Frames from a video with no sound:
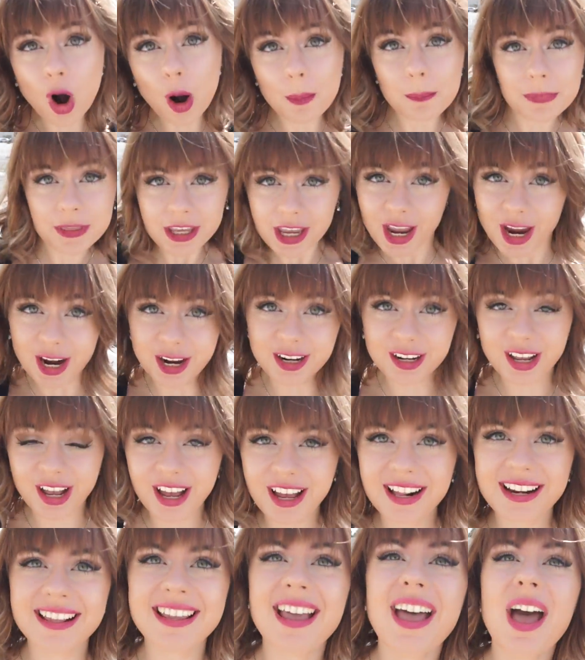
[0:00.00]
from the
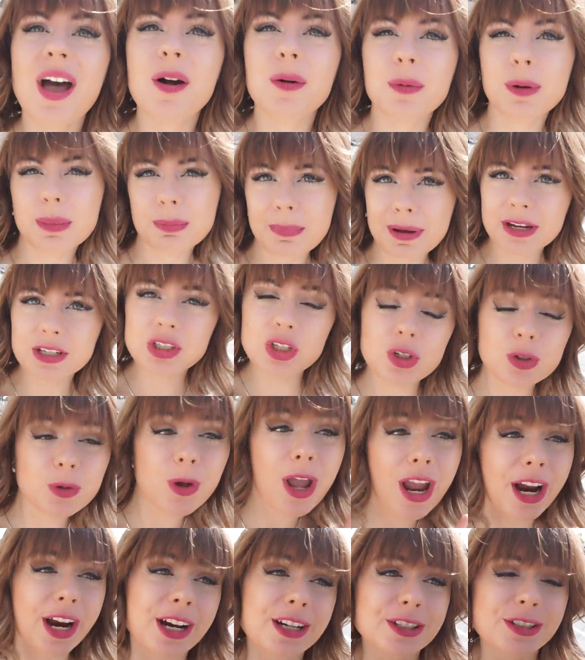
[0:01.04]
haircut with my new
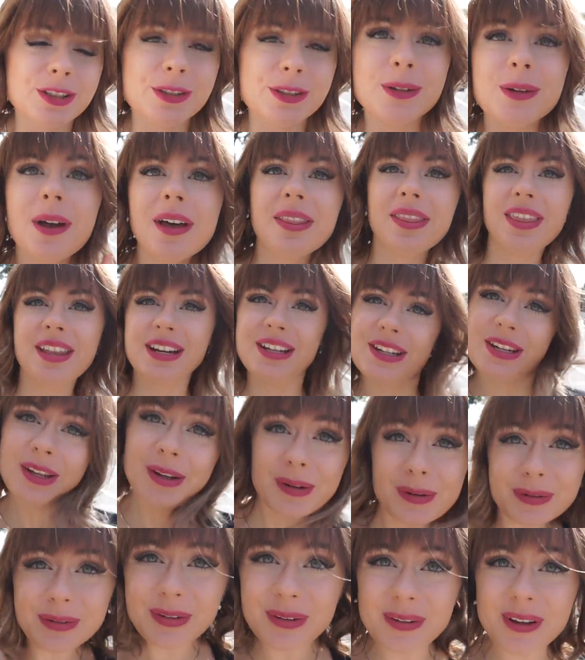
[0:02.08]
hairdo, the
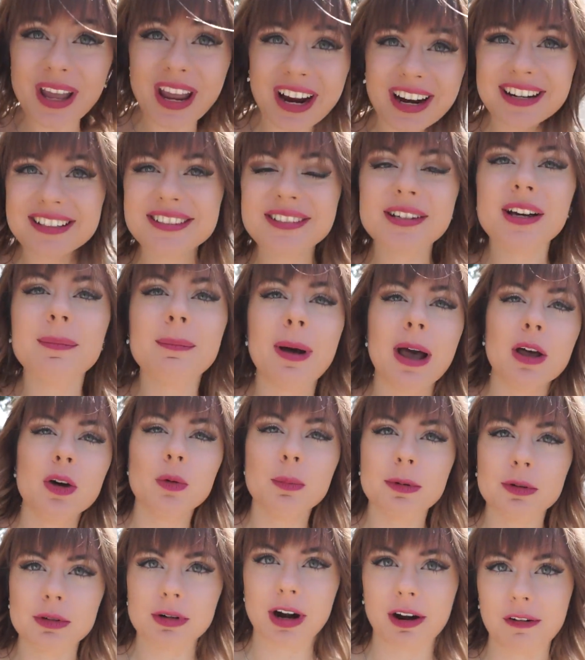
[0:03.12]
new new hairdo my
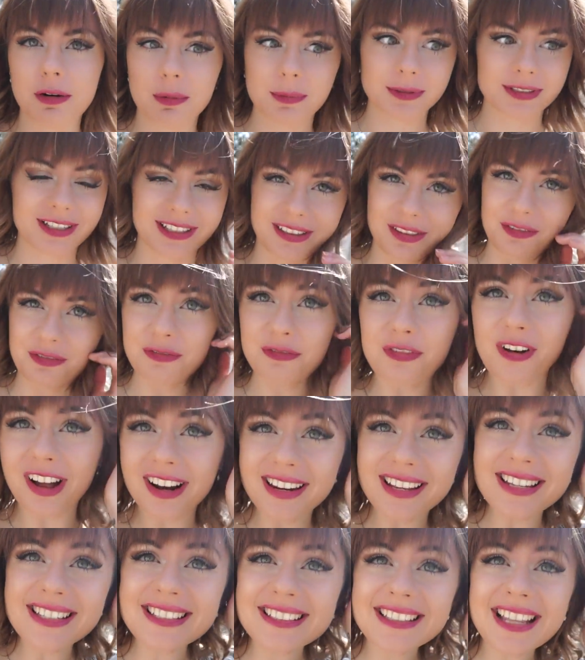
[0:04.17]
Uber driver was like the
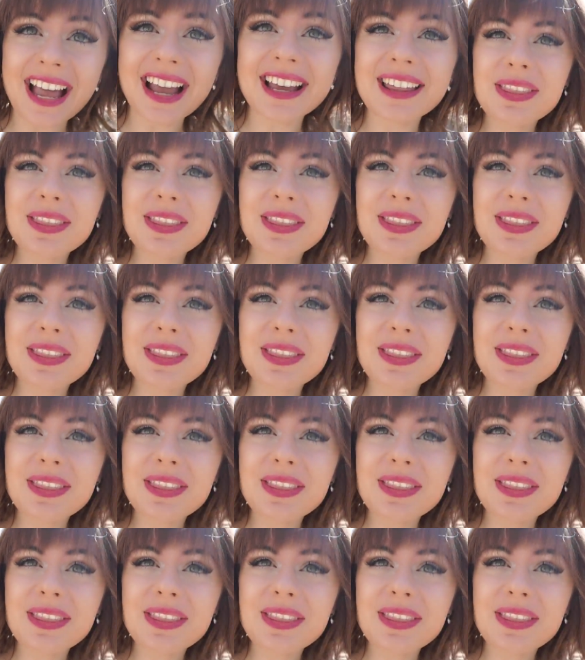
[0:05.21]
funniest guy